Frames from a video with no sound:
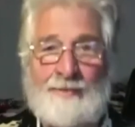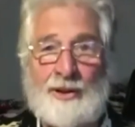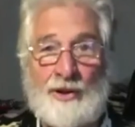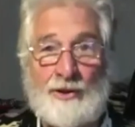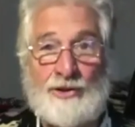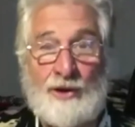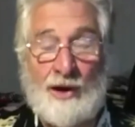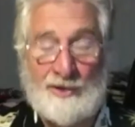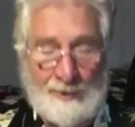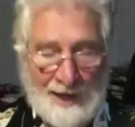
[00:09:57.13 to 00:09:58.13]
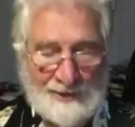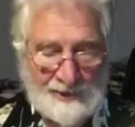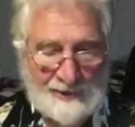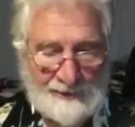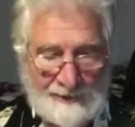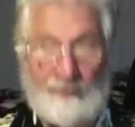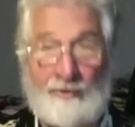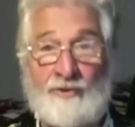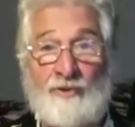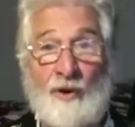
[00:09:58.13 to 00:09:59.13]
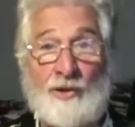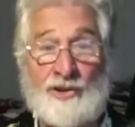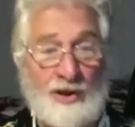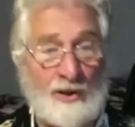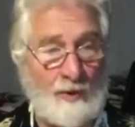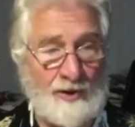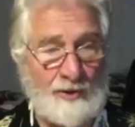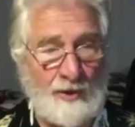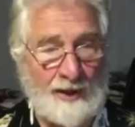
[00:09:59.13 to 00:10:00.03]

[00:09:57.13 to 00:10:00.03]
those thoughts positive, focused on what you want.